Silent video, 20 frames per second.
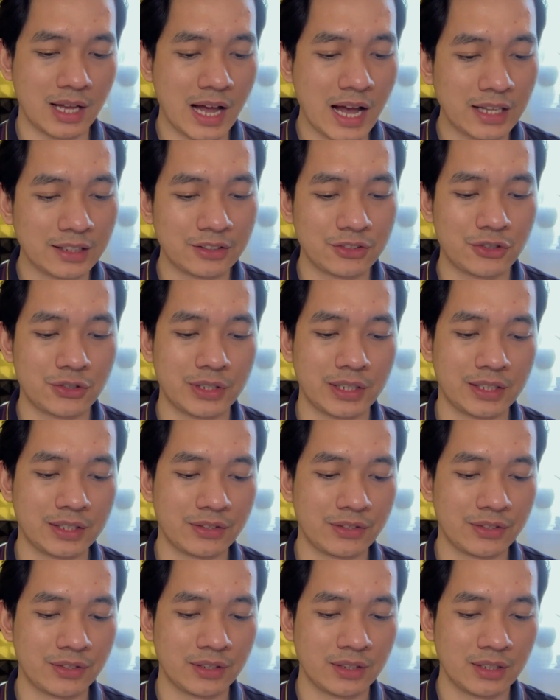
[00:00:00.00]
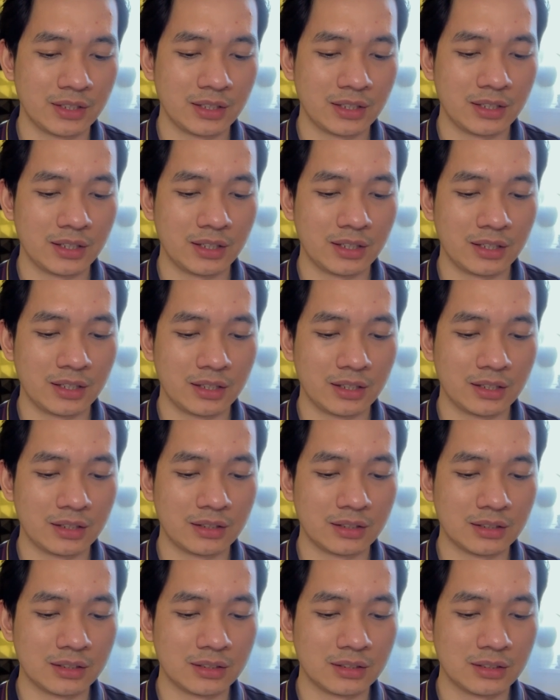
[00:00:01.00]
address,
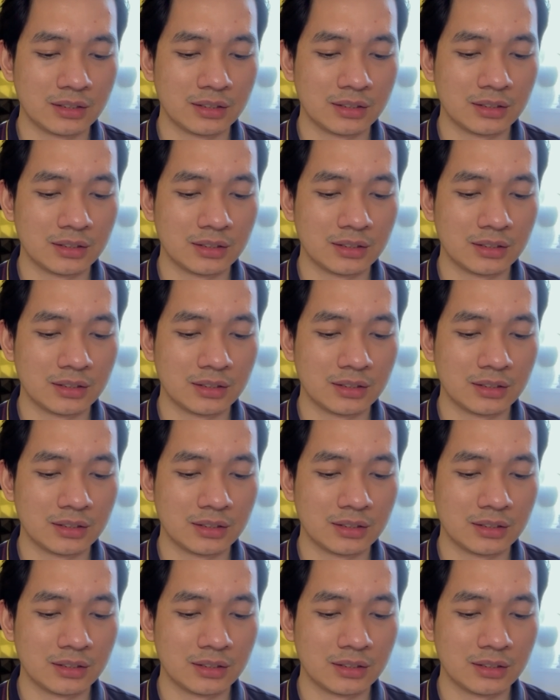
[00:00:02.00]
and